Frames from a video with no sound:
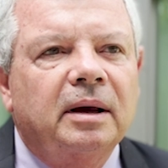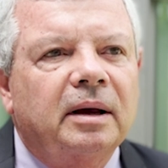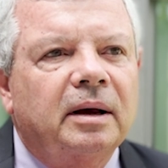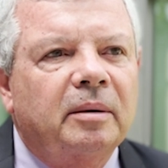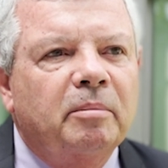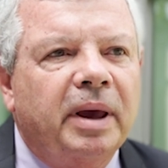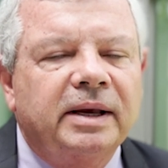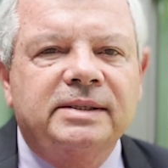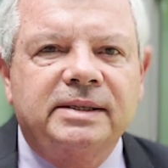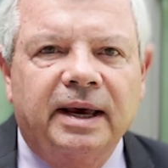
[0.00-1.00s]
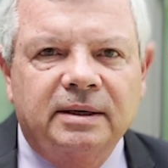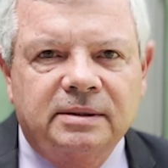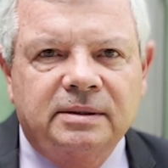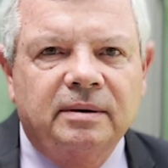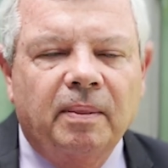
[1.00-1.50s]
uh, make
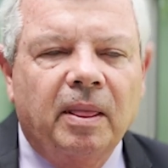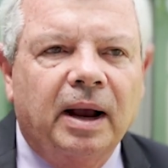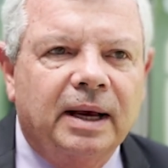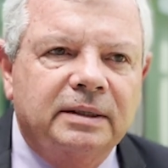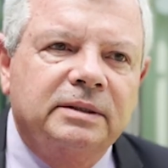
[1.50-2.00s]
sense at